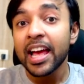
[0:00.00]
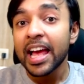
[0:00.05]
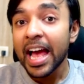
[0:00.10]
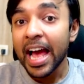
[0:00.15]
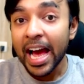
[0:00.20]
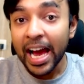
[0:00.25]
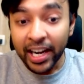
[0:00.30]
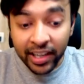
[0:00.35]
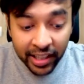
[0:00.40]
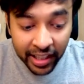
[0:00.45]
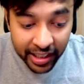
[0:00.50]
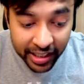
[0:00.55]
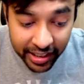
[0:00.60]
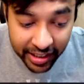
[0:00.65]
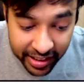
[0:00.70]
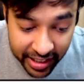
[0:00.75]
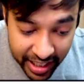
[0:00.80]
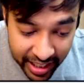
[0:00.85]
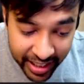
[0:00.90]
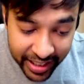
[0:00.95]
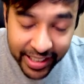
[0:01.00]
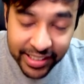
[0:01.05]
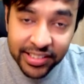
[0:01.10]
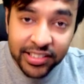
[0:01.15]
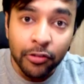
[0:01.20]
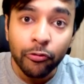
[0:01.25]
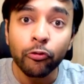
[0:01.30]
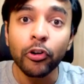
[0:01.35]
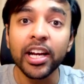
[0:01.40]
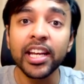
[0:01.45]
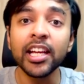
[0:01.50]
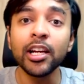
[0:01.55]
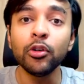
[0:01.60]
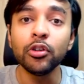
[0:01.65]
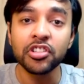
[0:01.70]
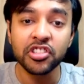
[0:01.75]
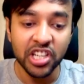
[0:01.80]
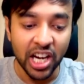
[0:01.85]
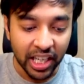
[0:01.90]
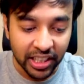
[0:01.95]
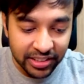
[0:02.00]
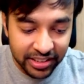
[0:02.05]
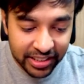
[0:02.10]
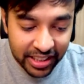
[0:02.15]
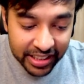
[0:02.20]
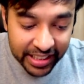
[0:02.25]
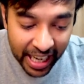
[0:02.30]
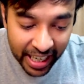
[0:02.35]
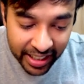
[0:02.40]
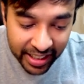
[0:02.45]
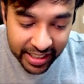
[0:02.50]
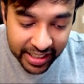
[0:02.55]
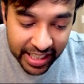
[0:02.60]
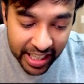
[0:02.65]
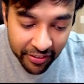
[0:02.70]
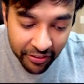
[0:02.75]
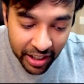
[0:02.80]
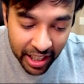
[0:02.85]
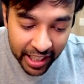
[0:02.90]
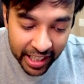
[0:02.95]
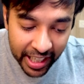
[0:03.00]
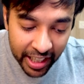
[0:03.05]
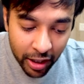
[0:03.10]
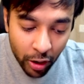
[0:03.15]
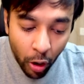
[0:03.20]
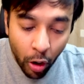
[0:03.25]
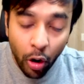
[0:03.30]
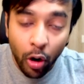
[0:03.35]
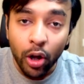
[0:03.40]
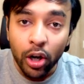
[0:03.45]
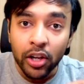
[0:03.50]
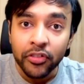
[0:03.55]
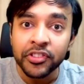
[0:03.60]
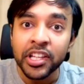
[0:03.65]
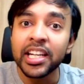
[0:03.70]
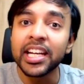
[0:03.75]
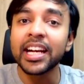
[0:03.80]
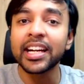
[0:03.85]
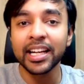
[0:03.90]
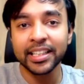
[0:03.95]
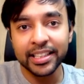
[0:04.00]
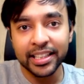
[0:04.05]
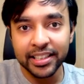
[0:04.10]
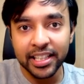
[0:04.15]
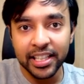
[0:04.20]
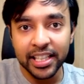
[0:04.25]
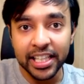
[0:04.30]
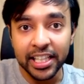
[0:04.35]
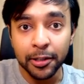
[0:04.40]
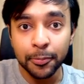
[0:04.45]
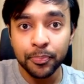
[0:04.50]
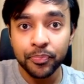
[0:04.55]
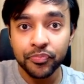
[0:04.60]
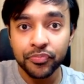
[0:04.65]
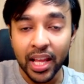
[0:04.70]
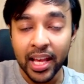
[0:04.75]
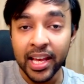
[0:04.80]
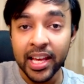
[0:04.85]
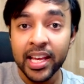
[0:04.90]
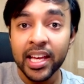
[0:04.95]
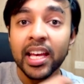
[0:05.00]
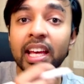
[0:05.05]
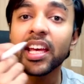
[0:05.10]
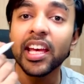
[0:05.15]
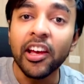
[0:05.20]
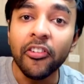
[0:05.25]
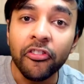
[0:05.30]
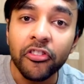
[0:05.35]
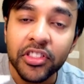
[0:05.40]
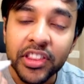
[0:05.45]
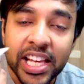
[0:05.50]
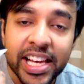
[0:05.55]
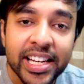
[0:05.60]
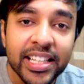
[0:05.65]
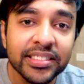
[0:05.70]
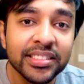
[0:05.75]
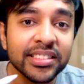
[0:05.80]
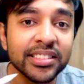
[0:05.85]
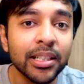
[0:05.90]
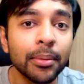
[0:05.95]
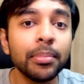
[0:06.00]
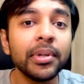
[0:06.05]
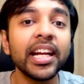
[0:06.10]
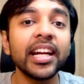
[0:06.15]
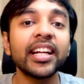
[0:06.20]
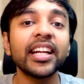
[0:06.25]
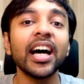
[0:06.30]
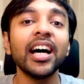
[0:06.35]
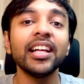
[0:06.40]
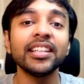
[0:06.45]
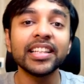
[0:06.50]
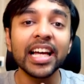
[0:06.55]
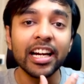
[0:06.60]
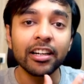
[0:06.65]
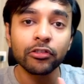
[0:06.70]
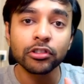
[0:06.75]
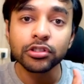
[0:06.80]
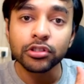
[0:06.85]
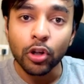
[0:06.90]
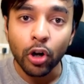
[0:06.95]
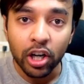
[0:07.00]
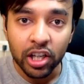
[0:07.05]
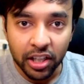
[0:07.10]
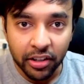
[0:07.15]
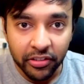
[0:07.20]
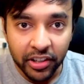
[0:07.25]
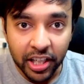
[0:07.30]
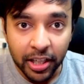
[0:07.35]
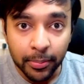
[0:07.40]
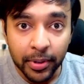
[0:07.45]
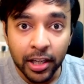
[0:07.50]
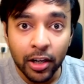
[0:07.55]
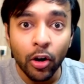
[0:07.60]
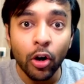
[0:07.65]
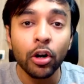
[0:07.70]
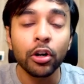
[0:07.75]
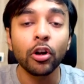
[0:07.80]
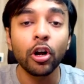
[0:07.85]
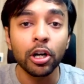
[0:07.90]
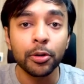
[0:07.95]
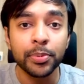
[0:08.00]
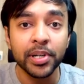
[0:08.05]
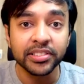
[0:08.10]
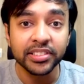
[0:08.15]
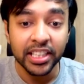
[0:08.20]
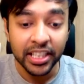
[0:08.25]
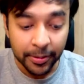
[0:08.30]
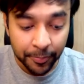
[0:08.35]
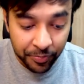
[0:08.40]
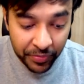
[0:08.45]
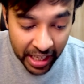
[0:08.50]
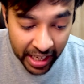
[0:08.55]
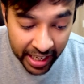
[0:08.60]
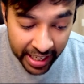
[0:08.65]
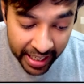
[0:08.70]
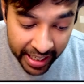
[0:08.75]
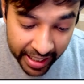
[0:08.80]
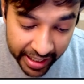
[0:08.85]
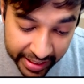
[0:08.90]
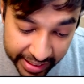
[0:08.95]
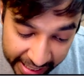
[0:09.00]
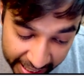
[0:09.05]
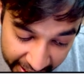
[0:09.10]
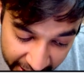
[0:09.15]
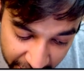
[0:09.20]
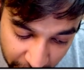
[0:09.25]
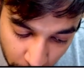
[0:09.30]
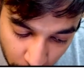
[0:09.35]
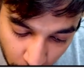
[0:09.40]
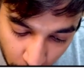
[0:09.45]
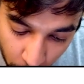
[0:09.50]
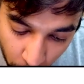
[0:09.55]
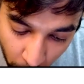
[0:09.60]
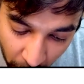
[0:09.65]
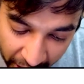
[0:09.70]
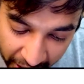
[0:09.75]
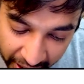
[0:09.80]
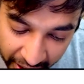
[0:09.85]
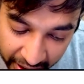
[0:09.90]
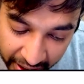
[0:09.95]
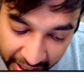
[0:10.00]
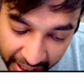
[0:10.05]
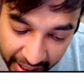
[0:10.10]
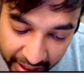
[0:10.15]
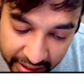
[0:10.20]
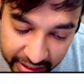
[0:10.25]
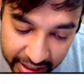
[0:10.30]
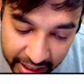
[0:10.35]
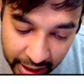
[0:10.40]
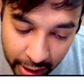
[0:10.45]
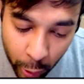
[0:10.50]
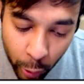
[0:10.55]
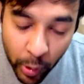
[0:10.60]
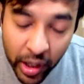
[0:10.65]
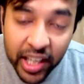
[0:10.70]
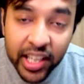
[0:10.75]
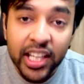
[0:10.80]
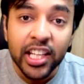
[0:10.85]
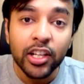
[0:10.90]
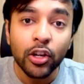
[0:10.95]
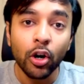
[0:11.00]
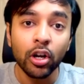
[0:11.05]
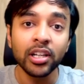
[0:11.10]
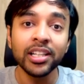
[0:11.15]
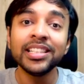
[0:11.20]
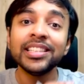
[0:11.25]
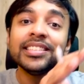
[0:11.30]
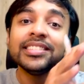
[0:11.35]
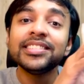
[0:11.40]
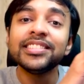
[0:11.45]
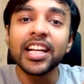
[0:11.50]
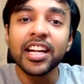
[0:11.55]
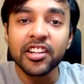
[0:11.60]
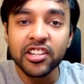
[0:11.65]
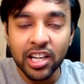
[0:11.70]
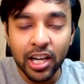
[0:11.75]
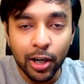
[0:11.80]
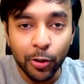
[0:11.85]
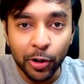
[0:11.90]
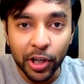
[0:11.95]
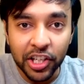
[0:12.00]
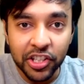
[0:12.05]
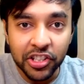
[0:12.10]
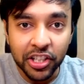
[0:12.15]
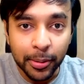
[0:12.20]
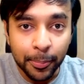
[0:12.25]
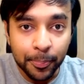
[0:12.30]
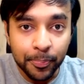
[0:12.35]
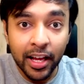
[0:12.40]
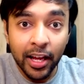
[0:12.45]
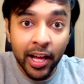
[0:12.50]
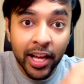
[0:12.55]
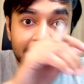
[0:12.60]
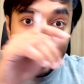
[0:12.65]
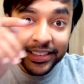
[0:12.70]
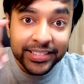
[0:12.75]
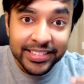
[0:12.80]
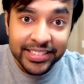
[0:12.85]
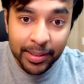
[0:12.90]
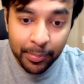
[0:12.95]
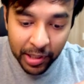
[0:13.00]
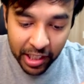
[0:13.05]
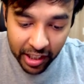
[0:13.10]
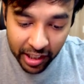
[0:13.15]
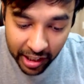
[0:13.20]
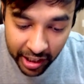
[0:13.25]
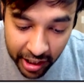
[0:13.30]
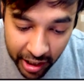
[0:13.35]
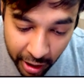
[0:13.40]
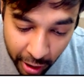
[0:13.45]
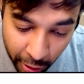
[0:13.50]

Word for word: and there is a very good chance that they will get all of the data that they need if there is some data that was not available or not present, then you go ahead and then query your central location. Similarly,